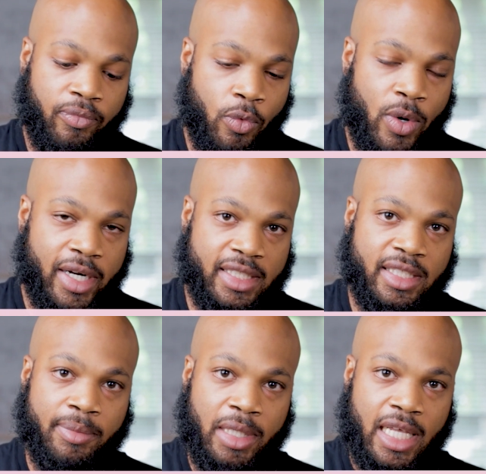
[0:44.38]
one, it
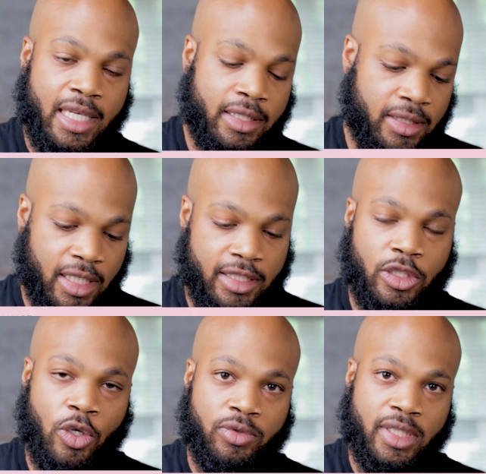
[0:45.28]
stimulates, it
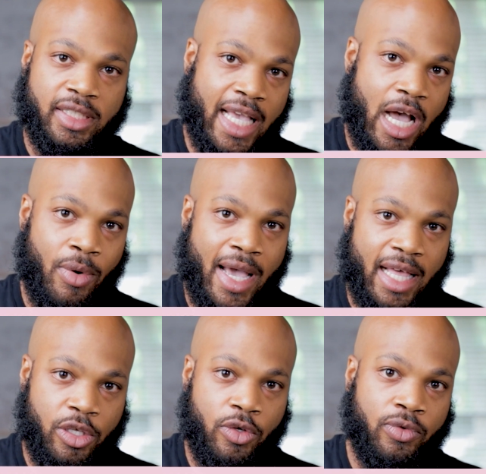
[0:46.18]
soothes the scalp
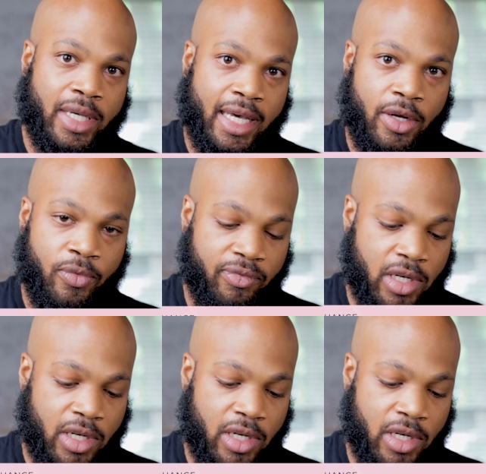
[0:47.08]
after you cut it with